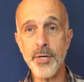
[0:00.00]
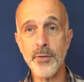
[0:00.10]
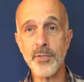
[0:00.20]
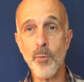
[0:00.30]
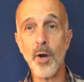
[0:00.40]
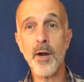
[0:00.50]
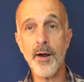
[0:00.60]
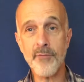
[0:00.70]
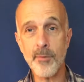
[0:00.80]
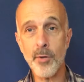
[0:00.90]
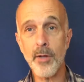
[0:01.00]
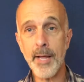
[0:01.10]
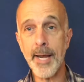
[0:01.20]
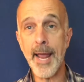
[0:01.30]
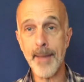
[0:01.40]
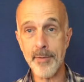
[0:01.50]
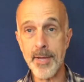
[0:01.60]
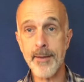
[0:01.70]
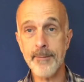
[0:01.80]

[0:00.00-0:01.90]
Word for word: years more comfortable and happy.